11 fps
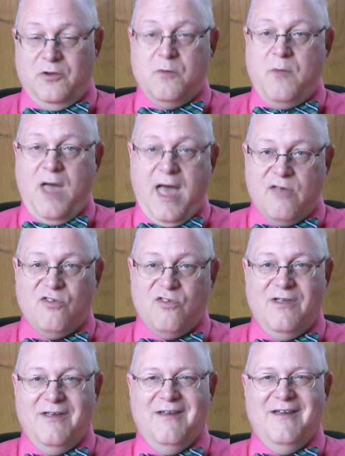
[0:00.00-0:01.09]
your best.
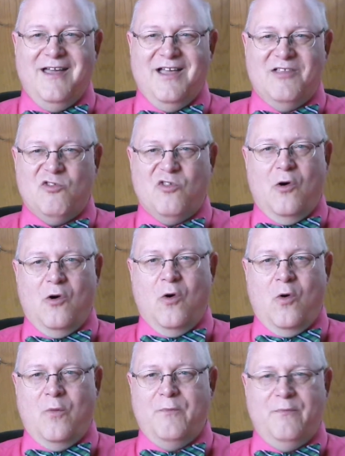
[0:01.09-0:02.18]
And
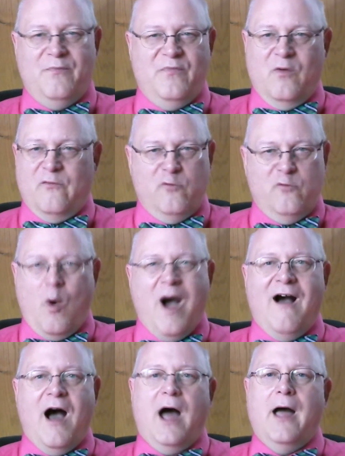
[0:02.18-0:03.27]
so,
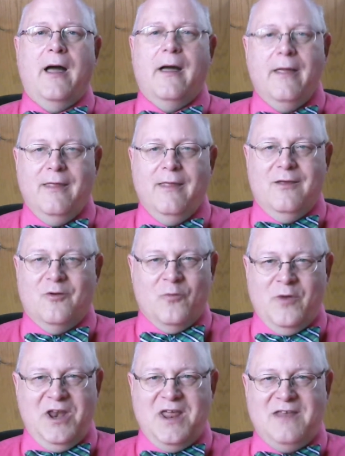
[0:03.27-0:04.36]
voila,
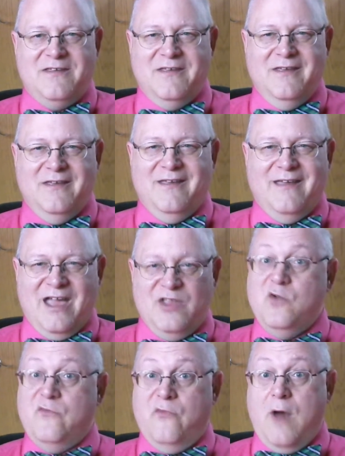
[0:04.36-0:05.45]
read it and
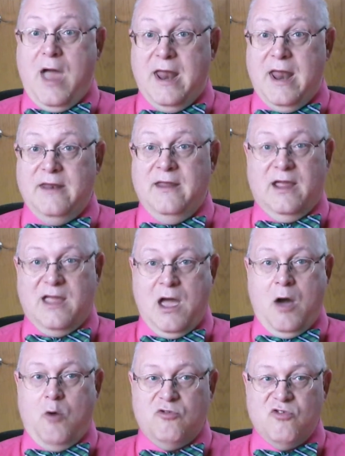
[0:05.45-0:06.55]
you've read it. It
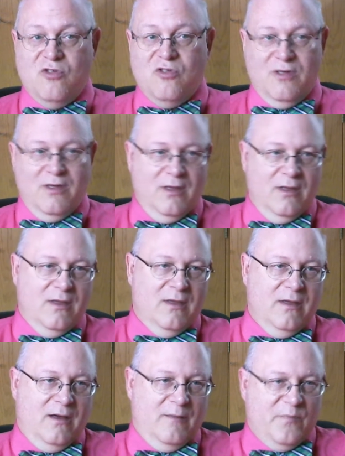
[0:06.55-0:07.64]
counts.
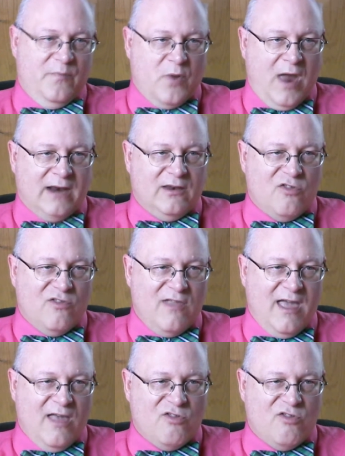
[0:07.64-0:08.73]
Practice
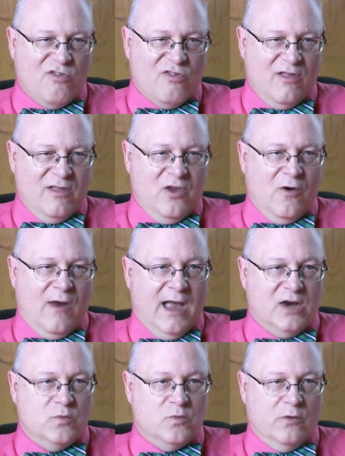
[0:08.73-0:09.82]
tests and your
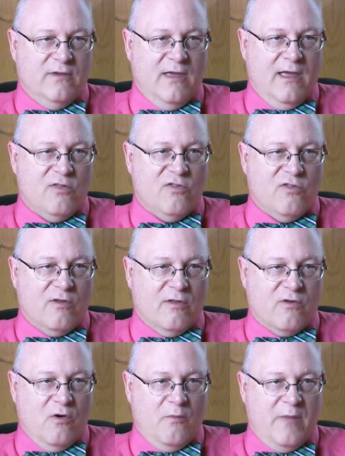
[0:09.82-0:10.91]
actual tests. Let's
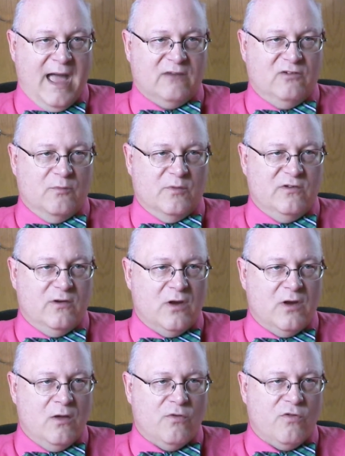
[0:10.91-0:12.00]
go back to
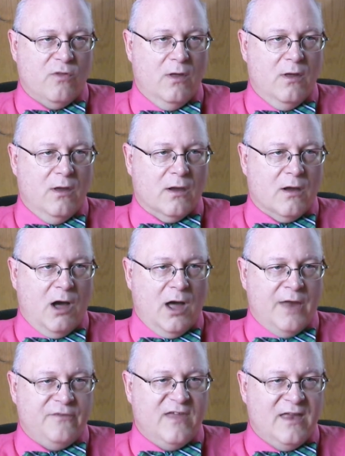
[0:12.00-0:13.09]
materials,
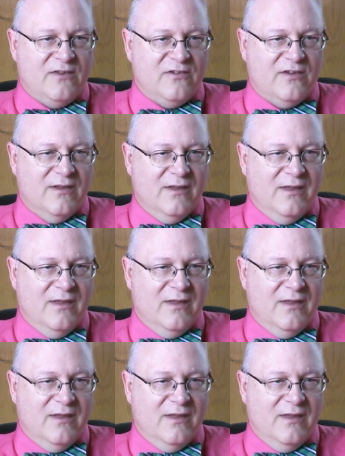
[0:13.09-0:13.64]
content,